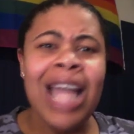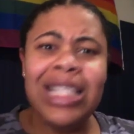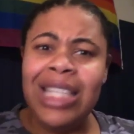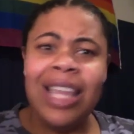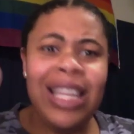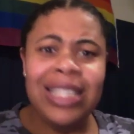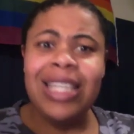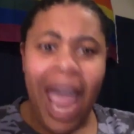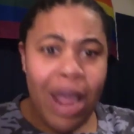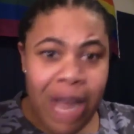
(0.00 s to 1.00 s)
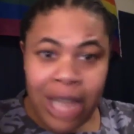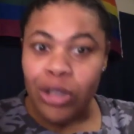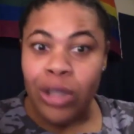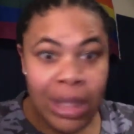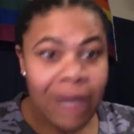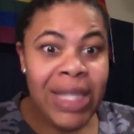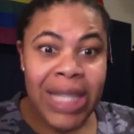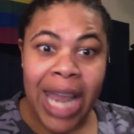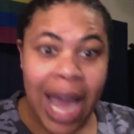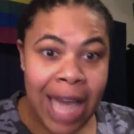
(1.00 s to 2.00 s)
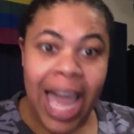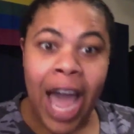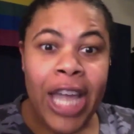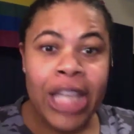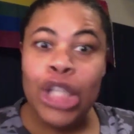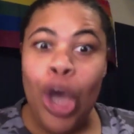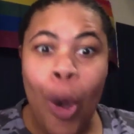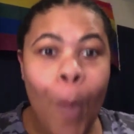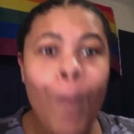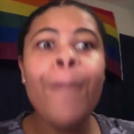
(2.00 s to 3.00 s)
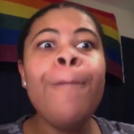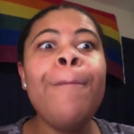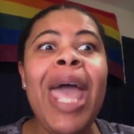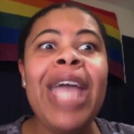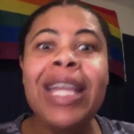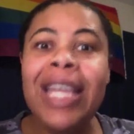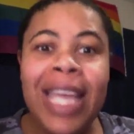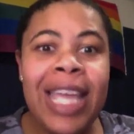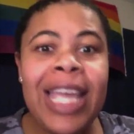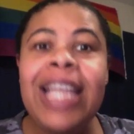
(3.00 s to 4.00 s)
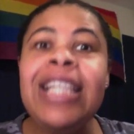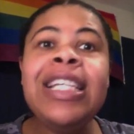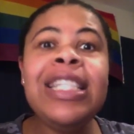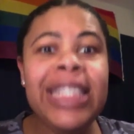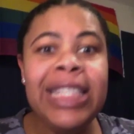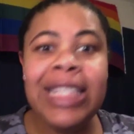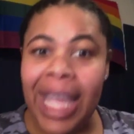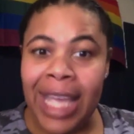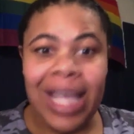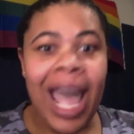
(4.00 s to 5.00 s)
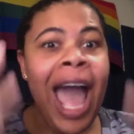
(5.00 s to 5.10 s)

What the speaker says: Till this day, that you even said out loud, it don't make any sense.